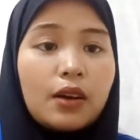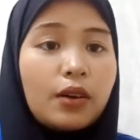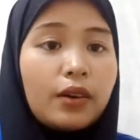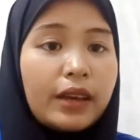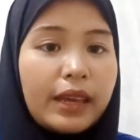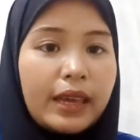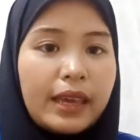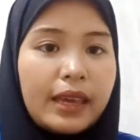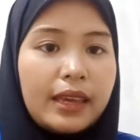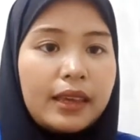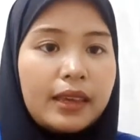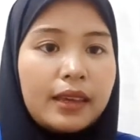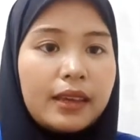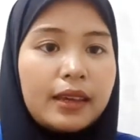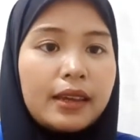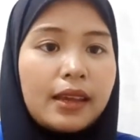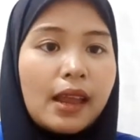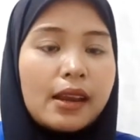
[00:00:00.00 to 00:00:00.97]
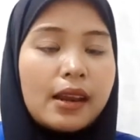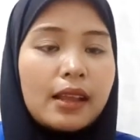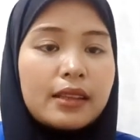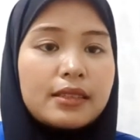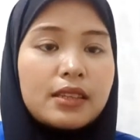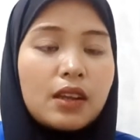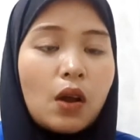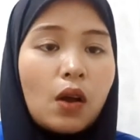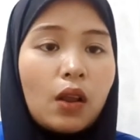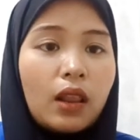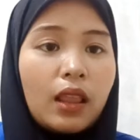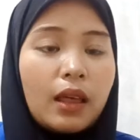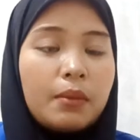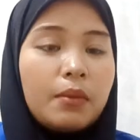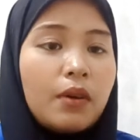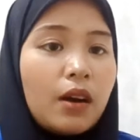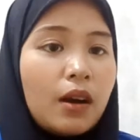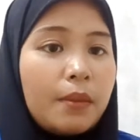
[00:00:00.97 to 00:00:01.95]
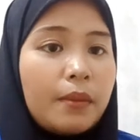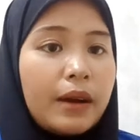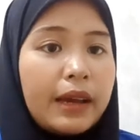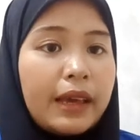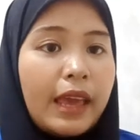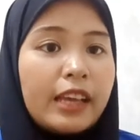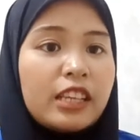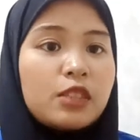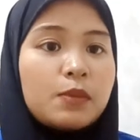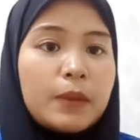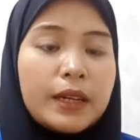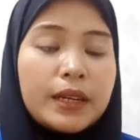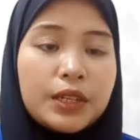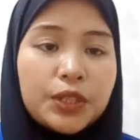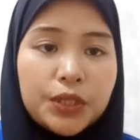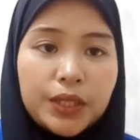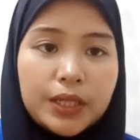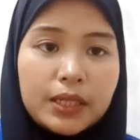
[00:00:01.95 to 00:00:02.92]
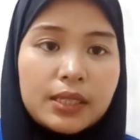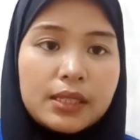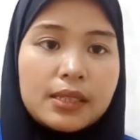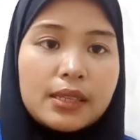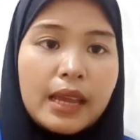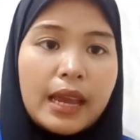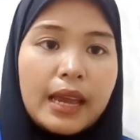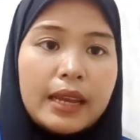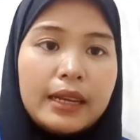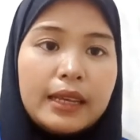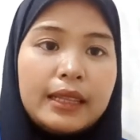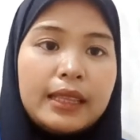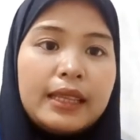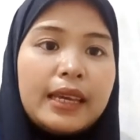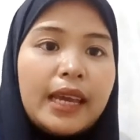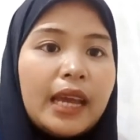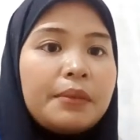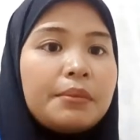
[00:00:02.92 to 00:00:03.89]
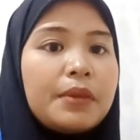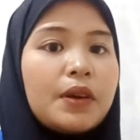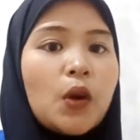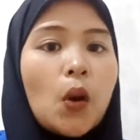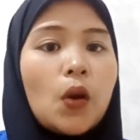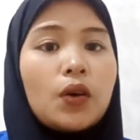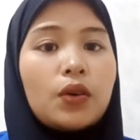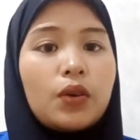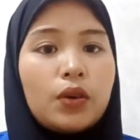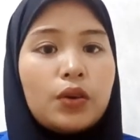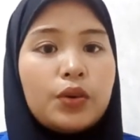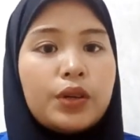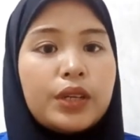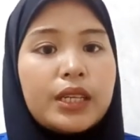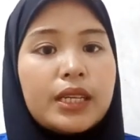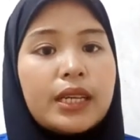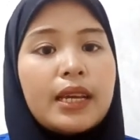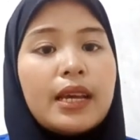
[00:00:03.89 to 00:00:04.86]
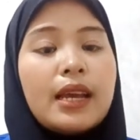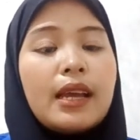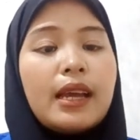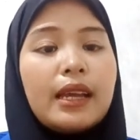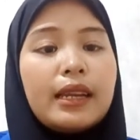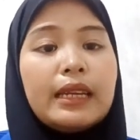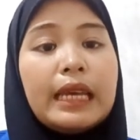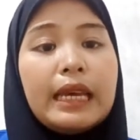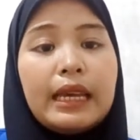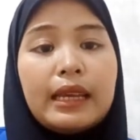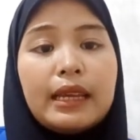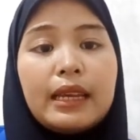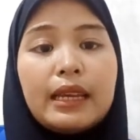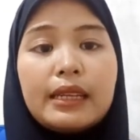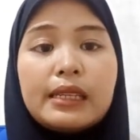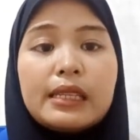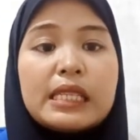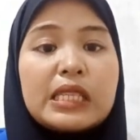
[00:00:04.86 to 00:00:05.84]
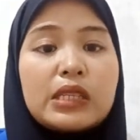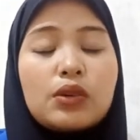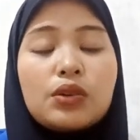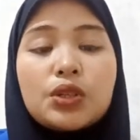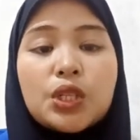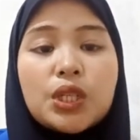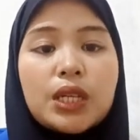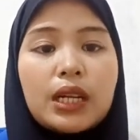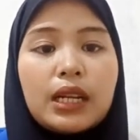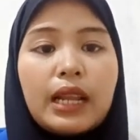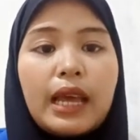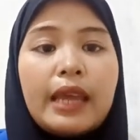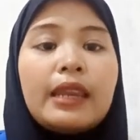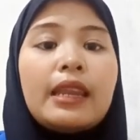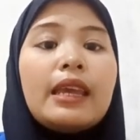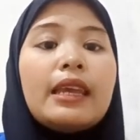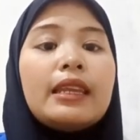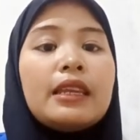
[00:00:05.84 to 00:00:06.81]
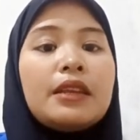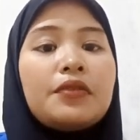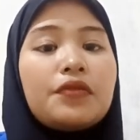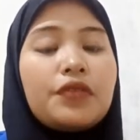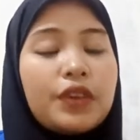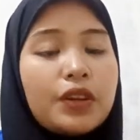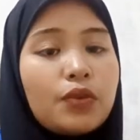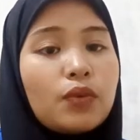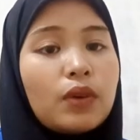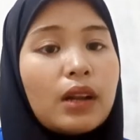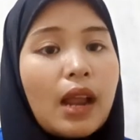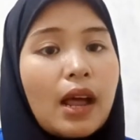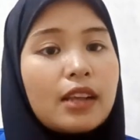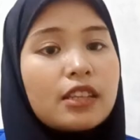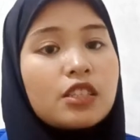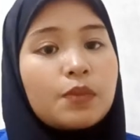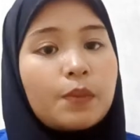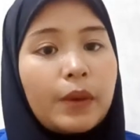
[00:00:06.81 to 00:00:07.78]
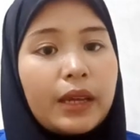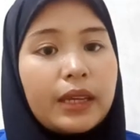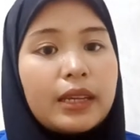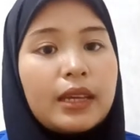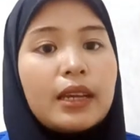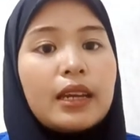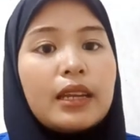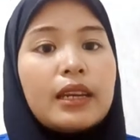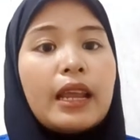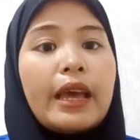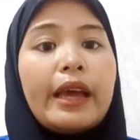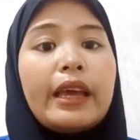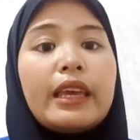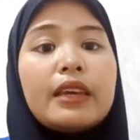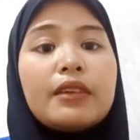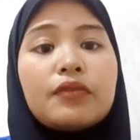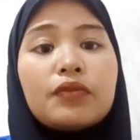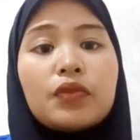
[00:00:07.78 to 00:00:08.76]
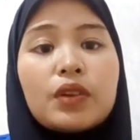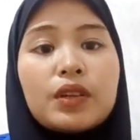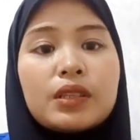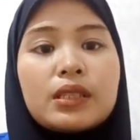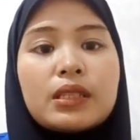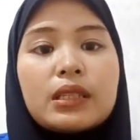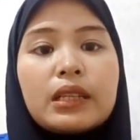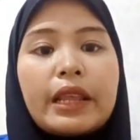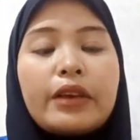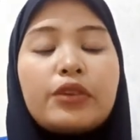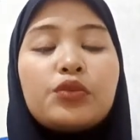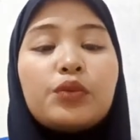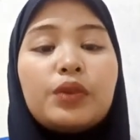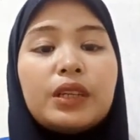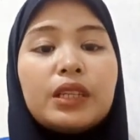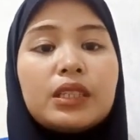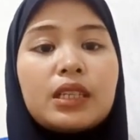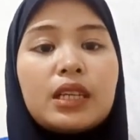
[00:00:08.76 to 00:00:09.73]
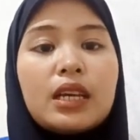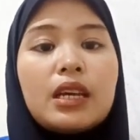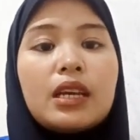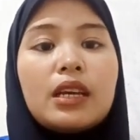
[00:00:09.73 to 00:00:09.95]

Okay, that's all about my explanations, and it can be concluded that the social and individual aspect that influence language